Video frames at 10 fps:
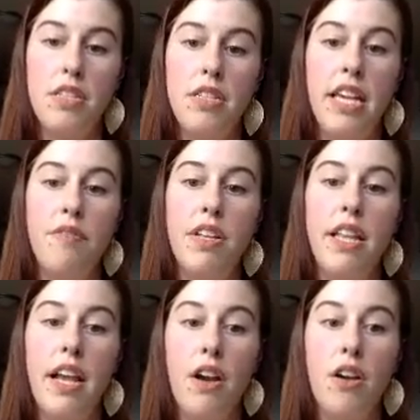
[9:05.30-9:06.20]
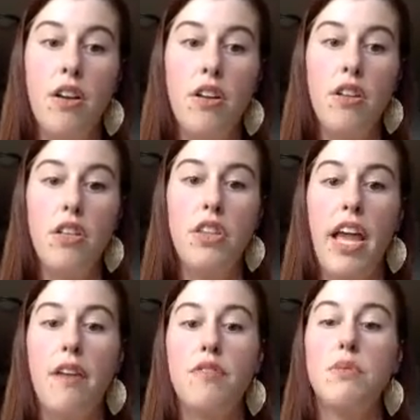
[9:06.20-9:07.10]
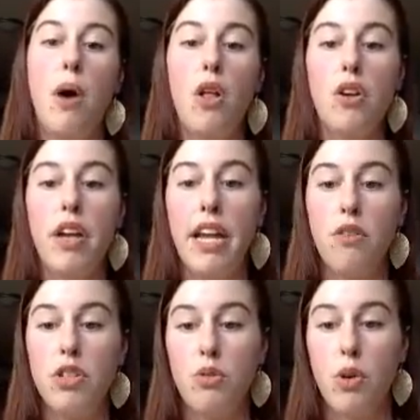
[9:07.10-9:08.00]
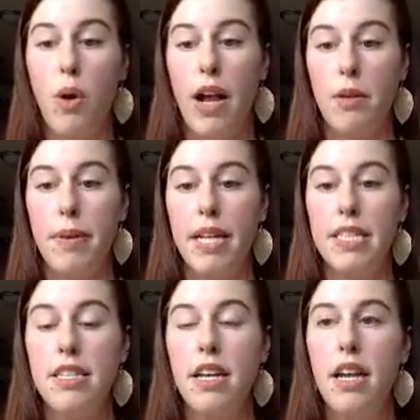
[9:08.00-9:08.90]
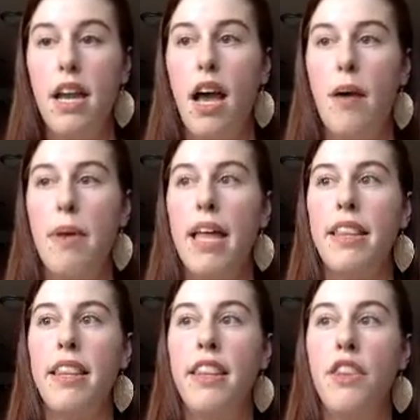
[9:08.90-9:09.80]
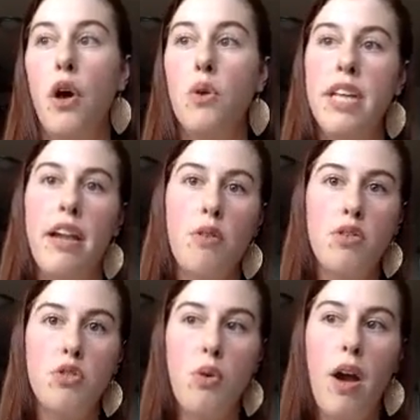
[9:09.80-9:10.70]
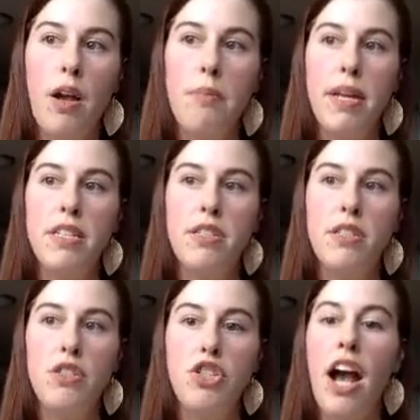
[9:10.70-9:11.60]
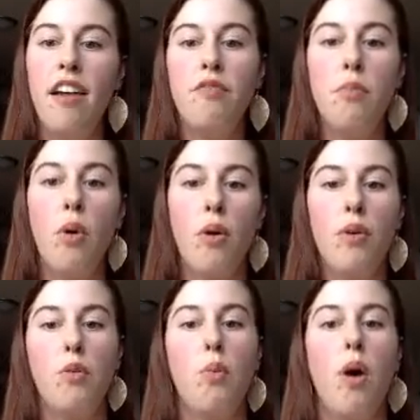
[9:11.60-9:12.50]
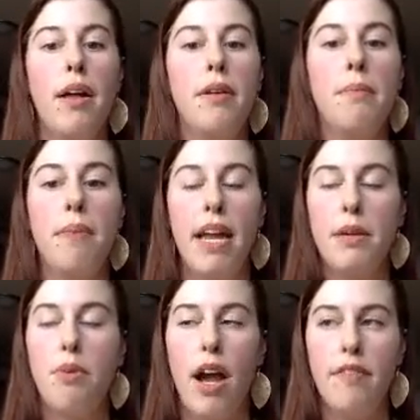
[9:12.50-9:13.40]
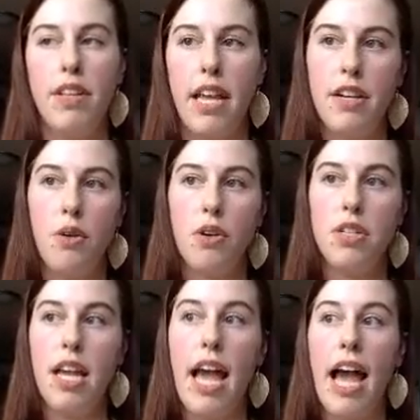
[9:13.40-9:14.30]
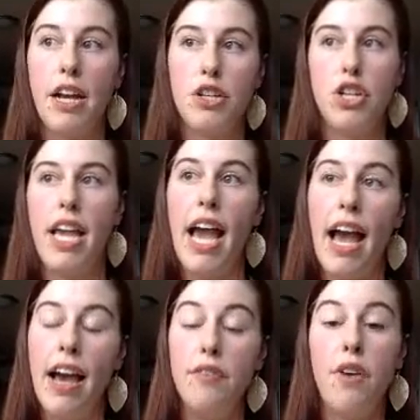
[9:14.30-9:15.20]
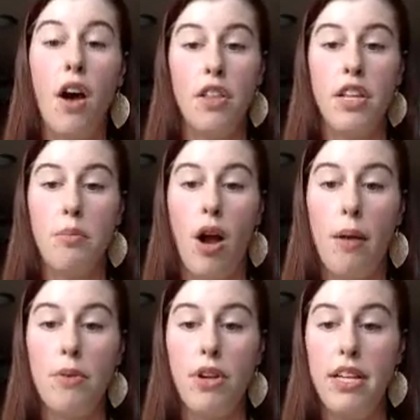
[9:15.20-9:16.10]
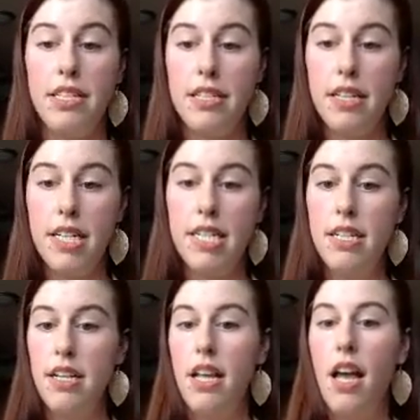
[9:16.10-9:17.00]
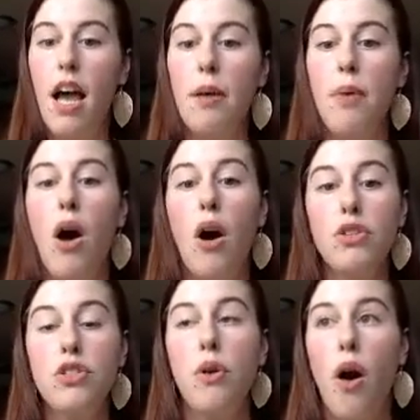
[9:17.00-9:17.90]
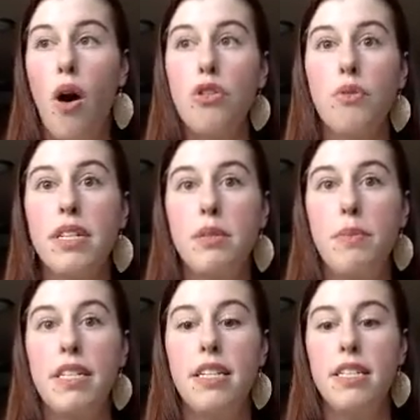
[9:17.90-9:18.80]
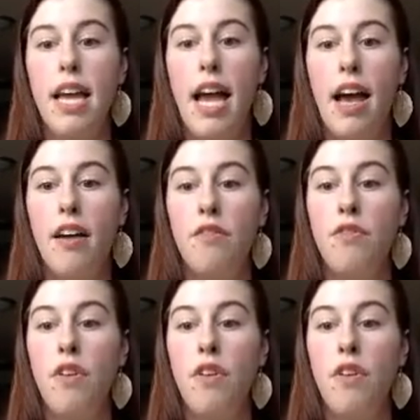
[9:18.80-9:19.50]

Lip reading: given they have smaller acreage requirements, and those acreage requirements jive more with what many private landowners actually have on their properties. Also, all three species have